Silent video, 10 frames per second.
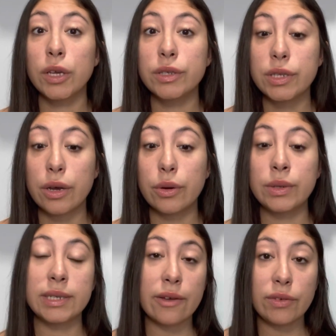So
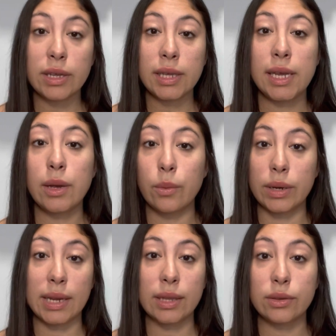definitely want
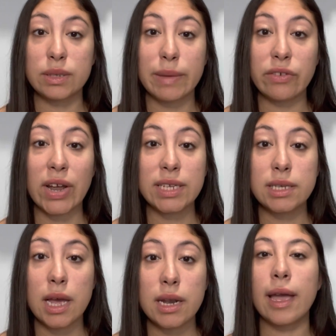to get those med recs
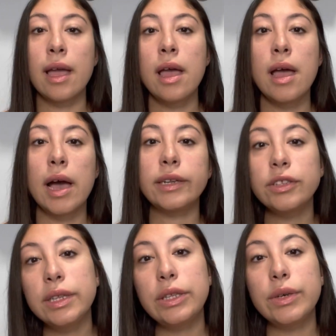done. Another
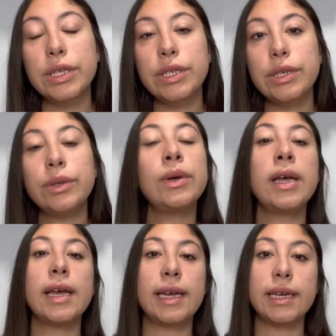thing you can do
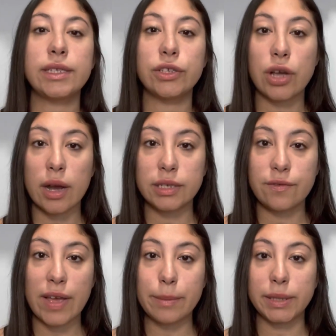is talk to
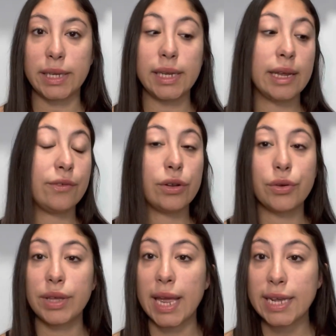family. If you know
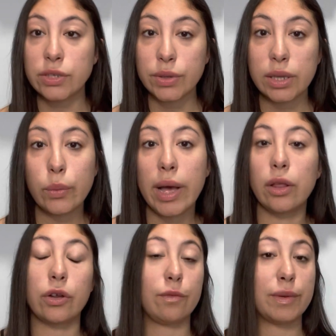the case really well
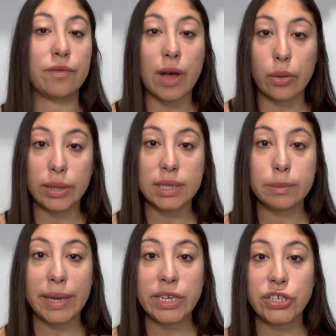or you've been following this
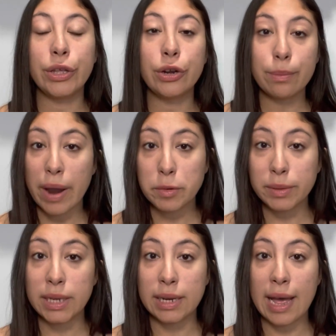patient, you're probably
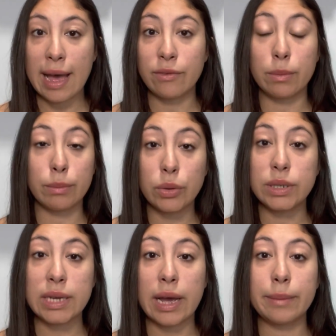going to have the most
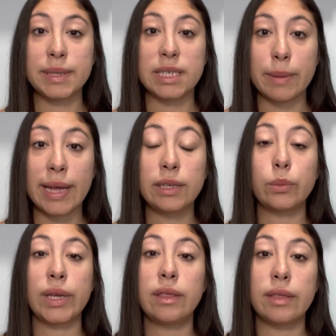time to spend
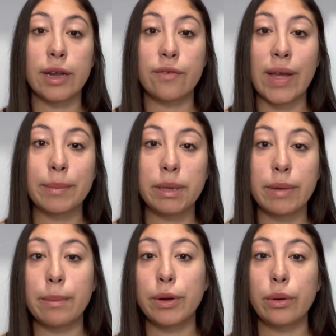with their family
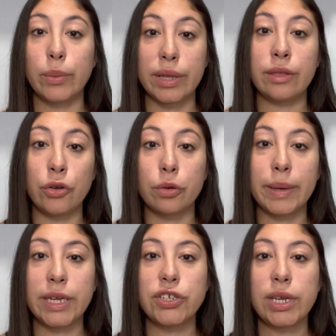member, with your
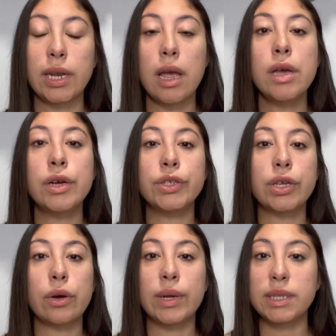patient.
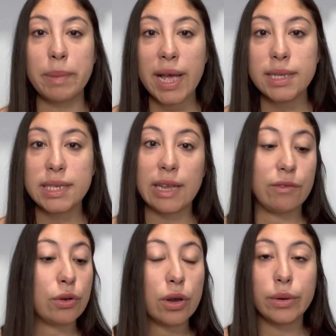So it's best if
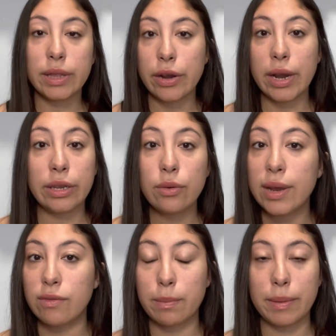you go in there and you
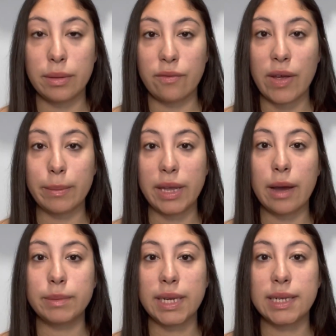give the family
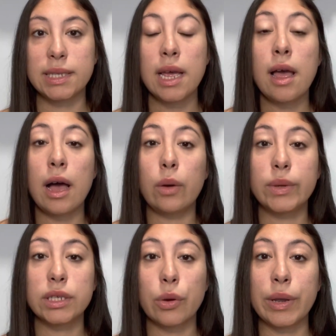updates on
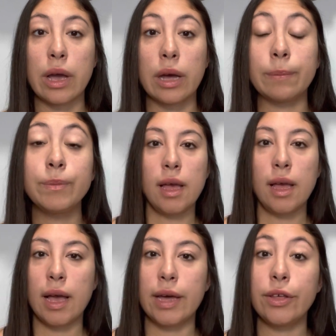what's going on.
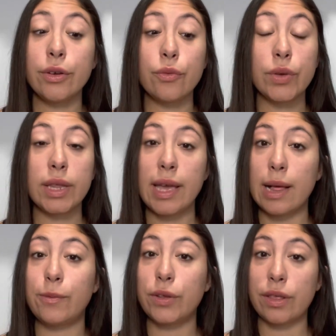Another really
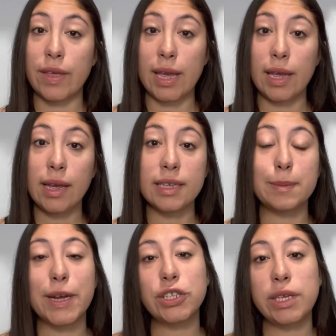helpful thing,
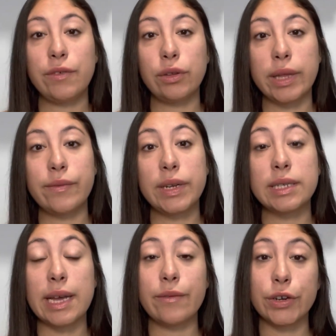especially if you live in a
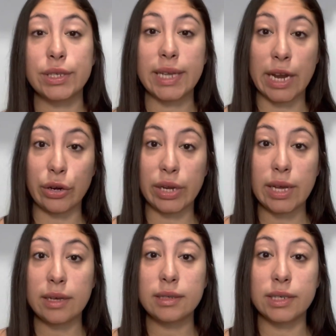diverse
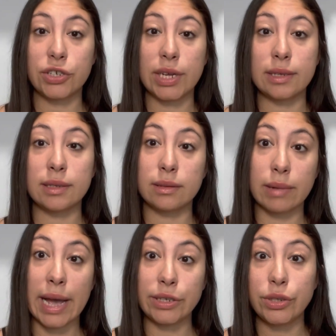area, such as
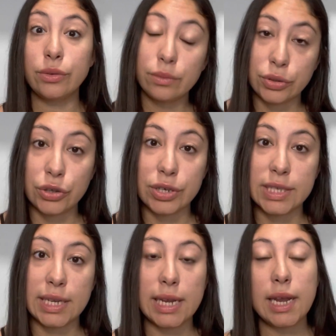I do in New York
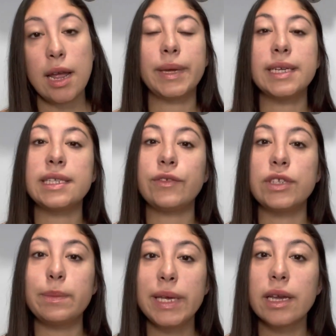City, is if you
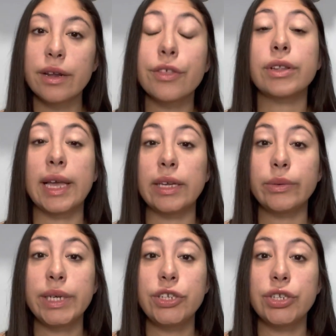speak another
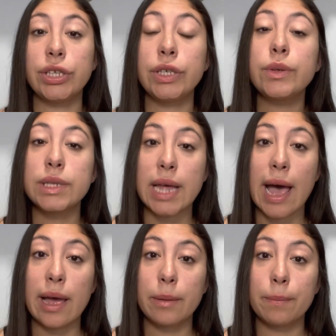language, use
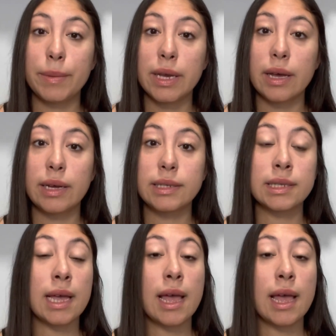that, because